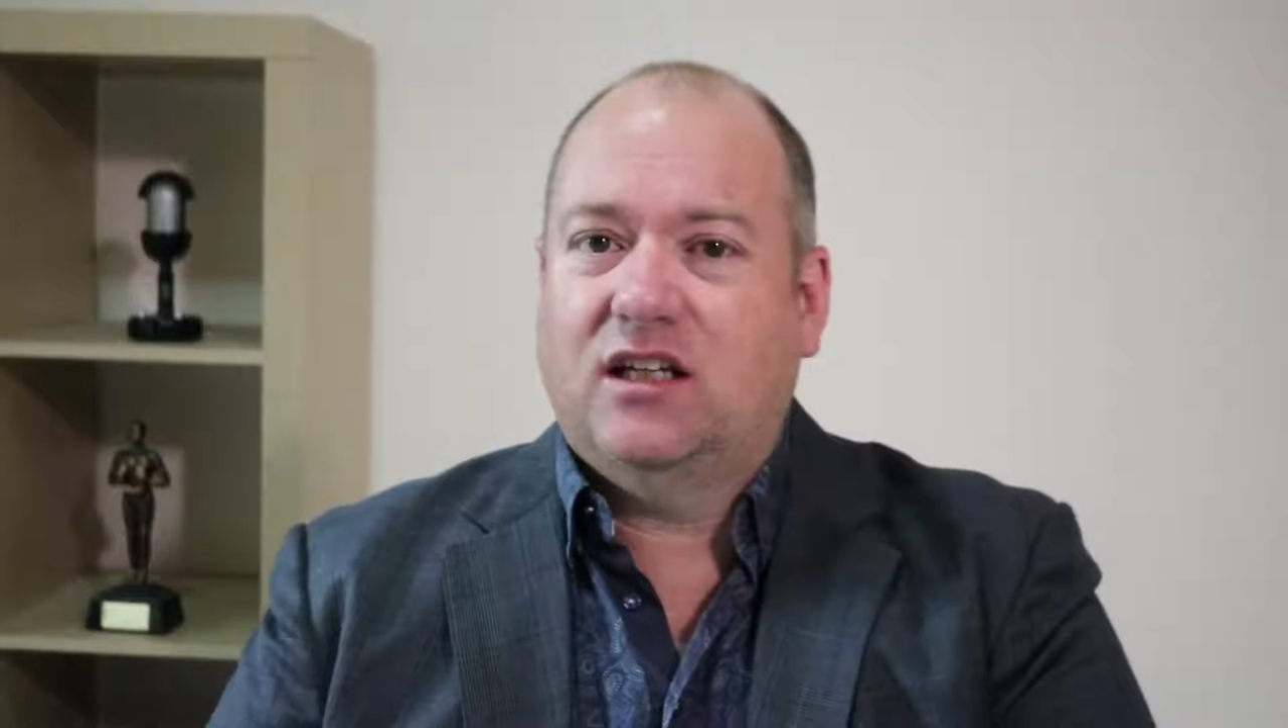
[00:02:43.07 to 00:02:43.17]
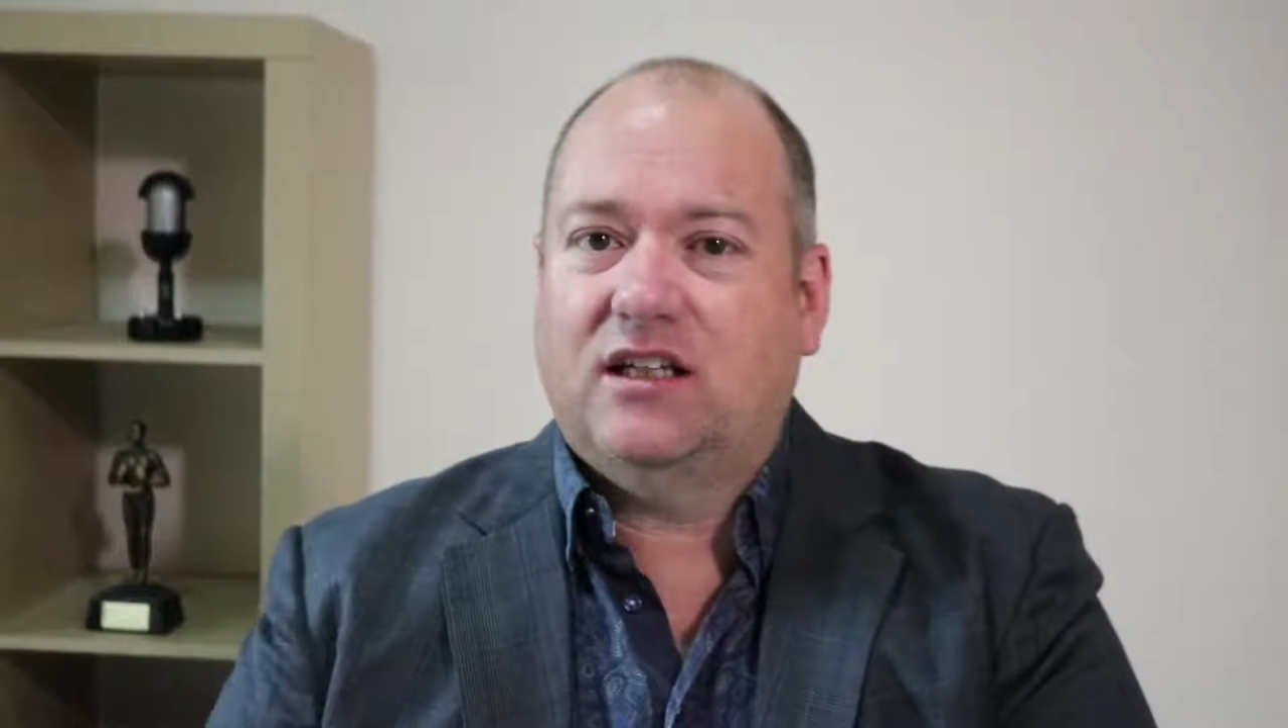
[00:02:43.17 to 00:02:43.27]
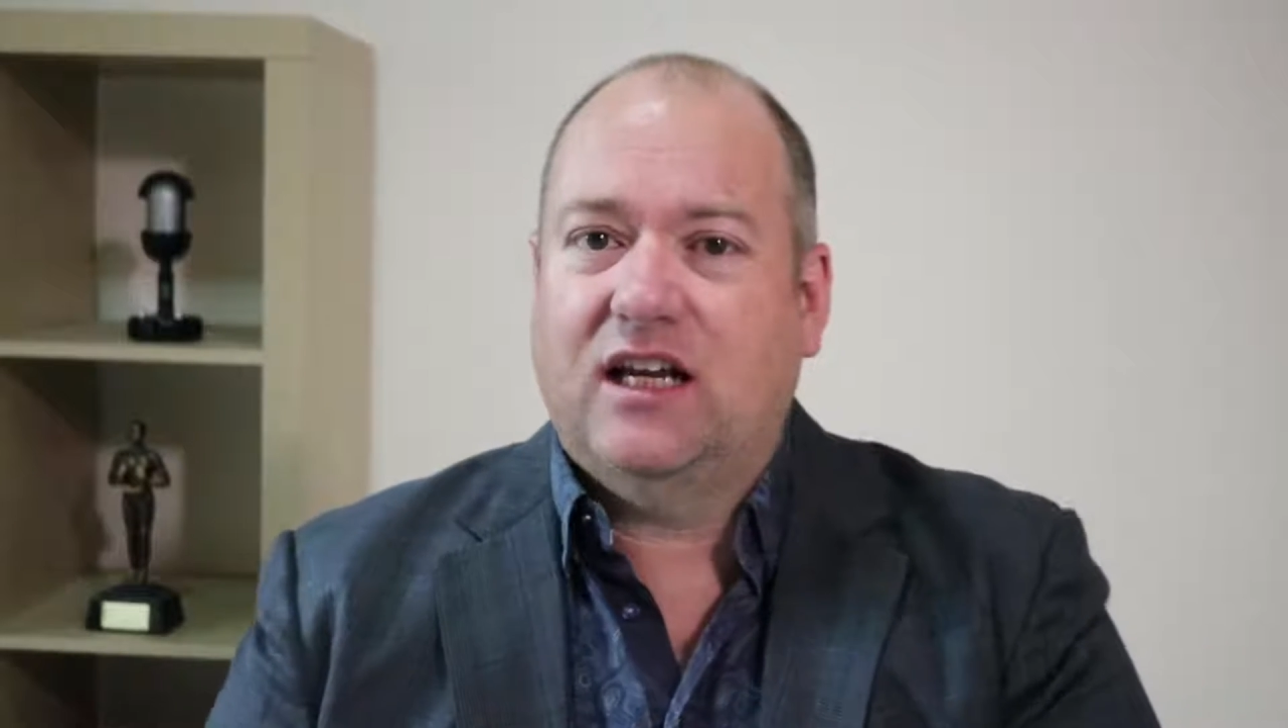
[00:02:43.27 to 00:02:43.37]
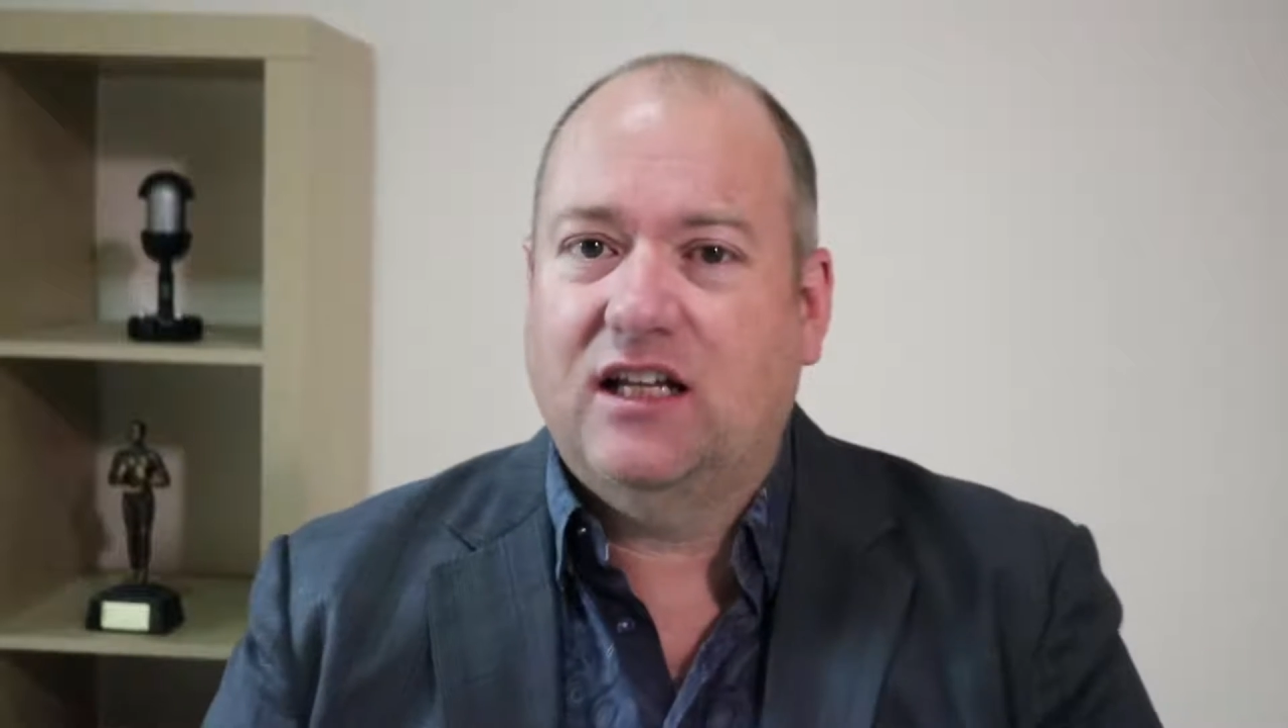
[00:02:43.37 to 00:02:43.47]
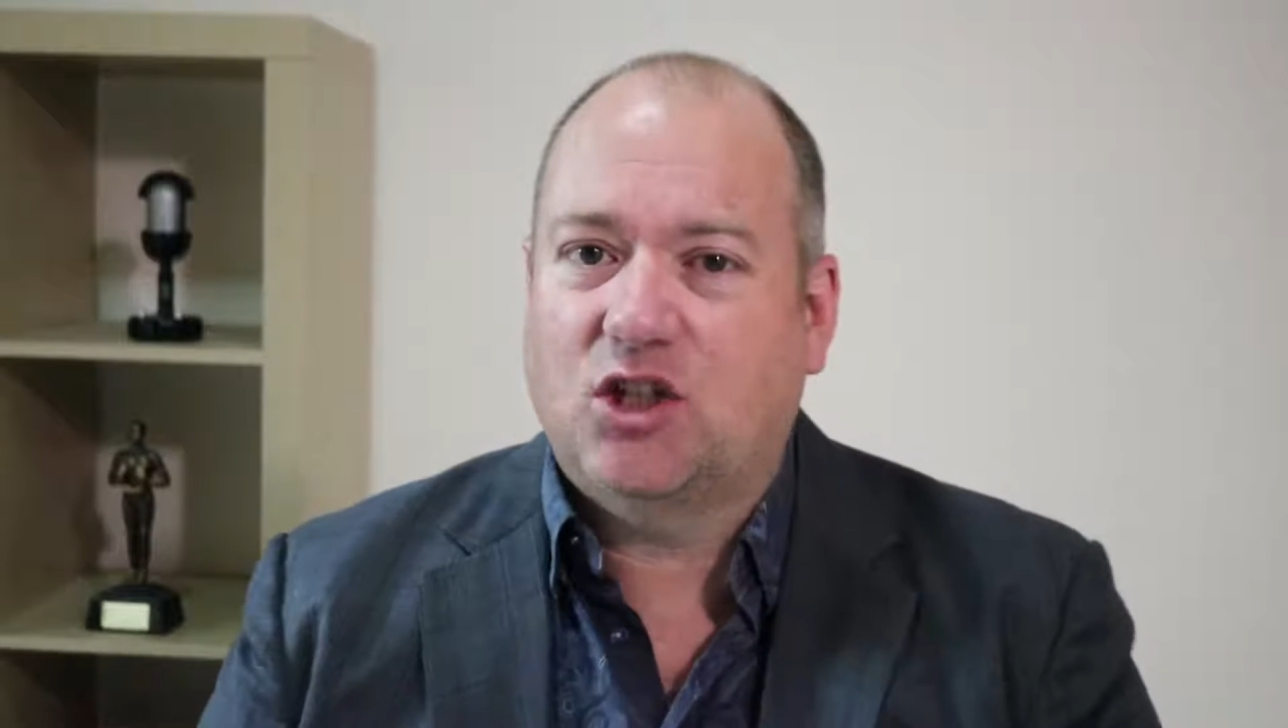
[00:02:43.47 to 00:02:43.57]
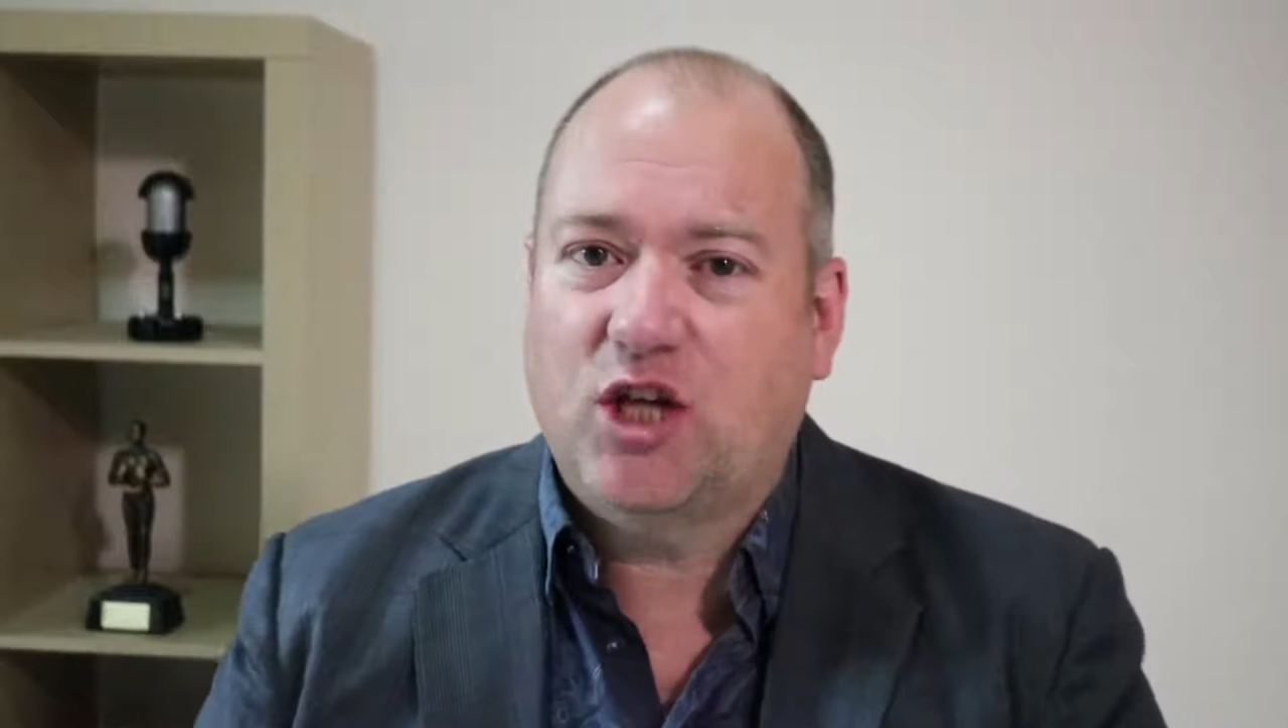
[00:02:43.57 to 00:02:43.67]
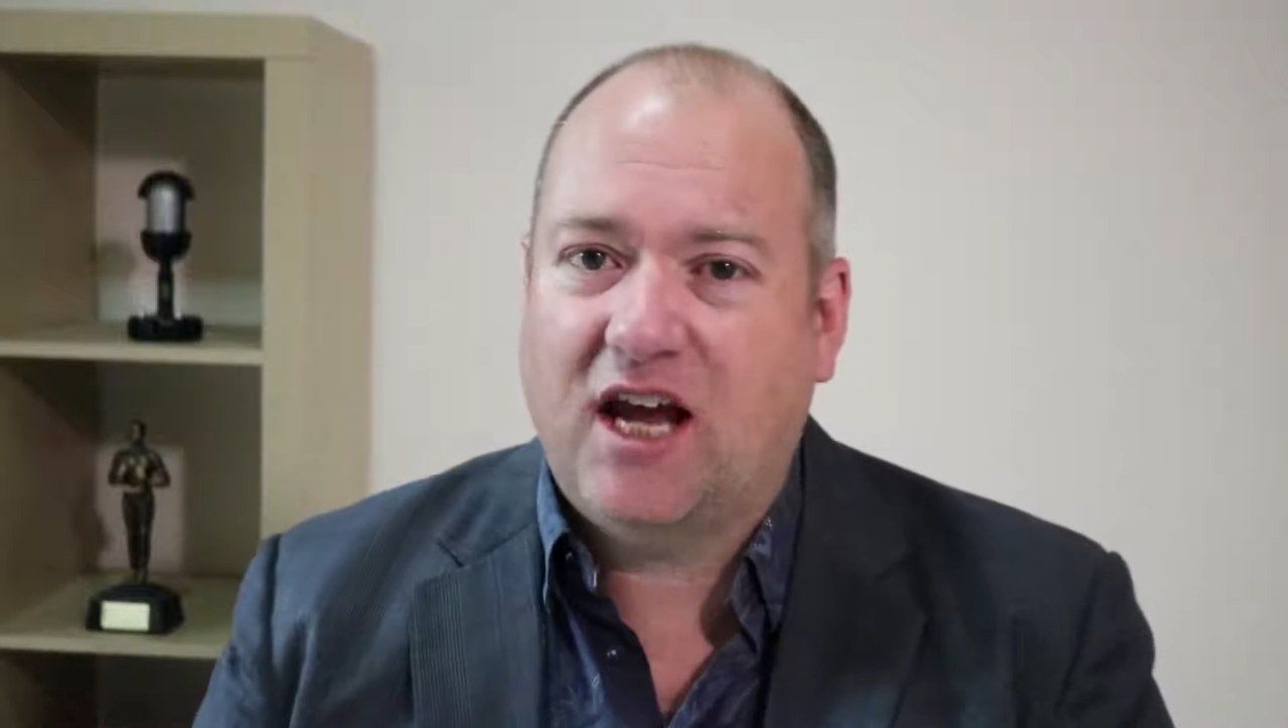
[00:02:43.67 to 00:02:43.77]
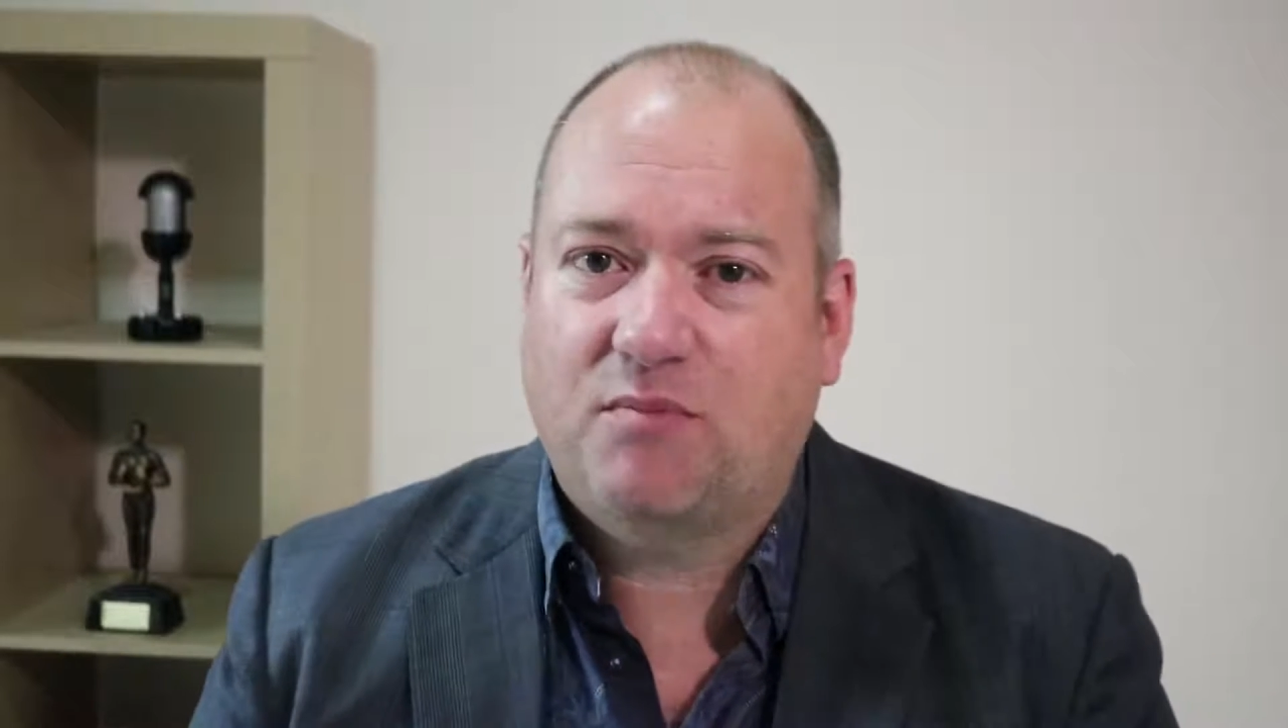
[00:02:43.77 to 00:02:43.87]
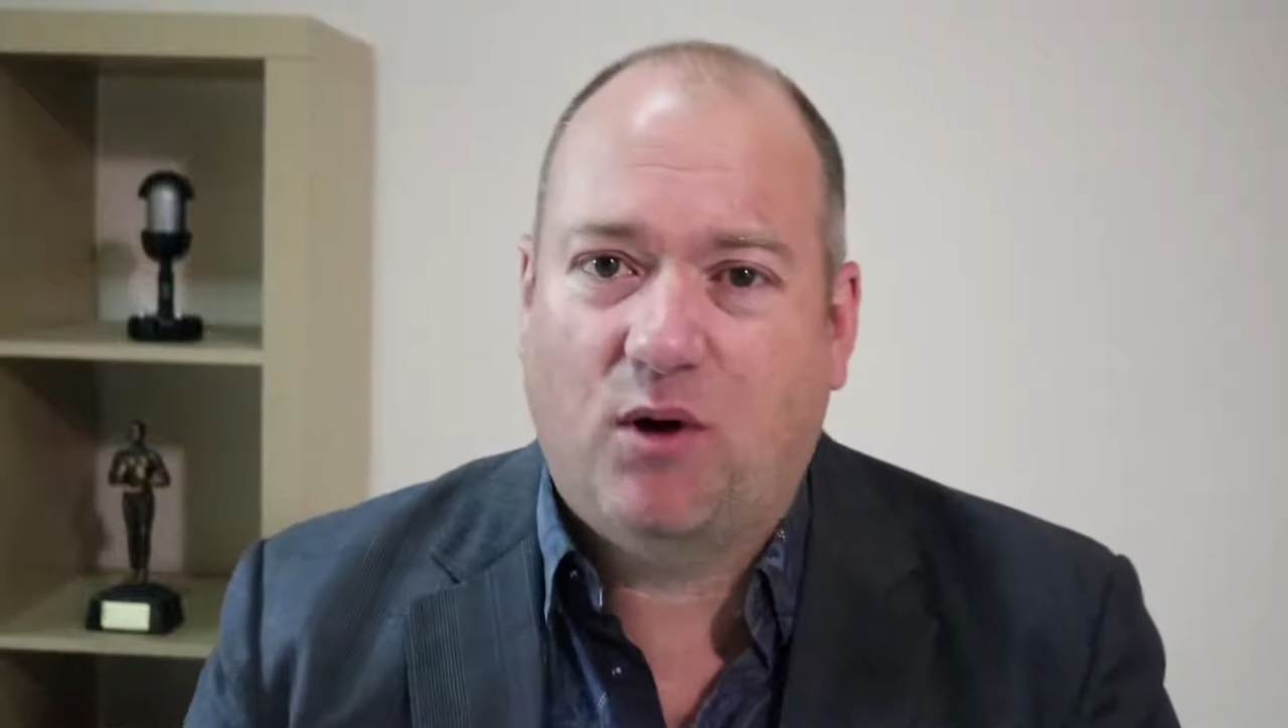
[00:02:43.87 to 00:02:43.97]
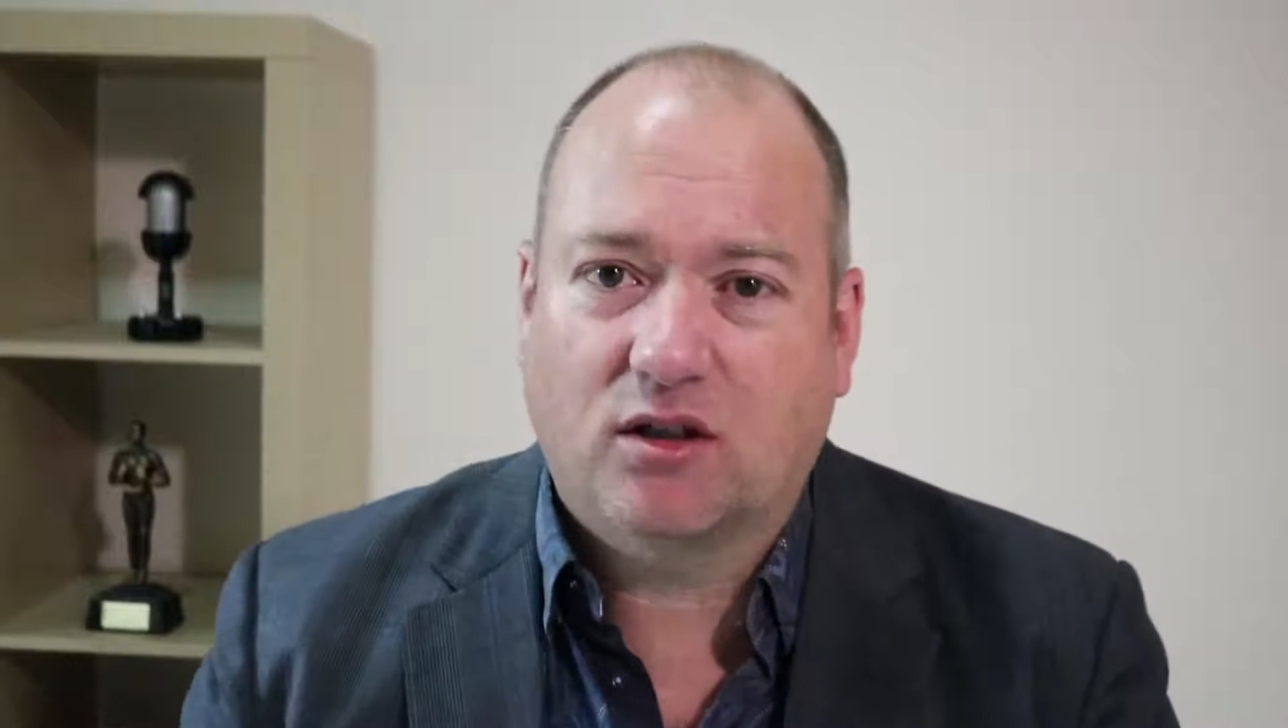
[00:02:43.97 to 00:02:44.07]
in the
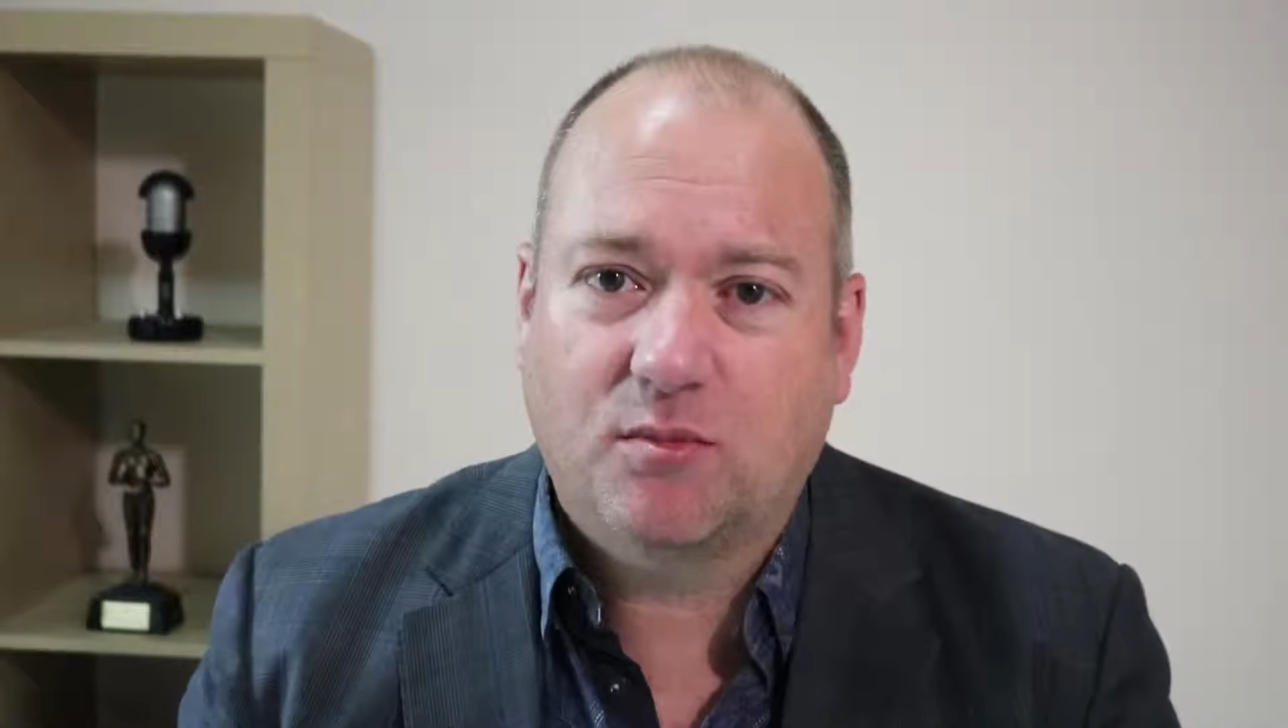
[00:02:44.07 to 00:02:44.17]
chat box,